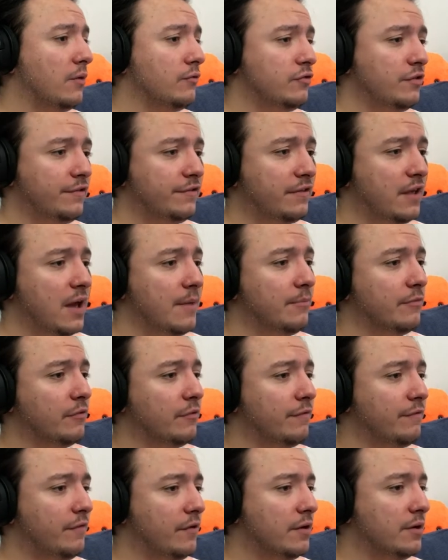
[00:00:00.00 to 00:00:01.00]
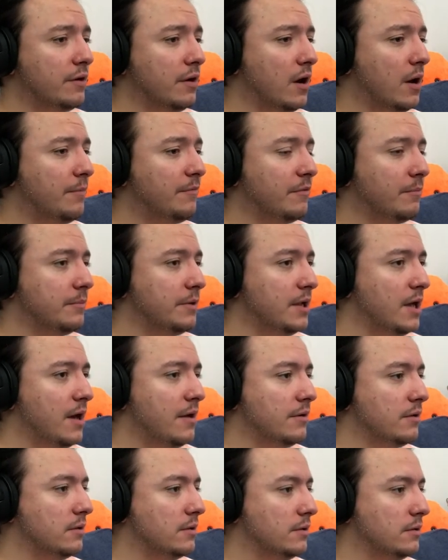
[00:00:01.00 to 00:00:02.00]
out, she stamps her foot and hops up and
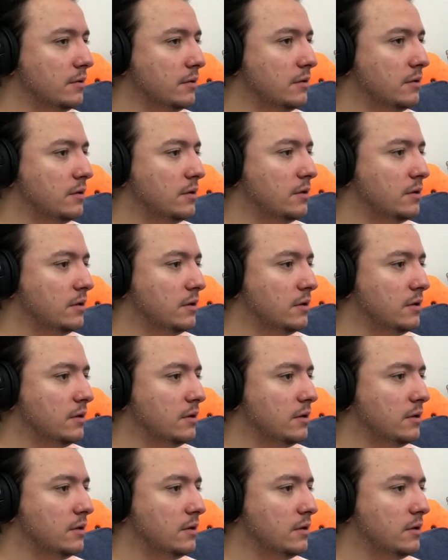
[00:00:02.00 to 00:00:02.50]
down a little.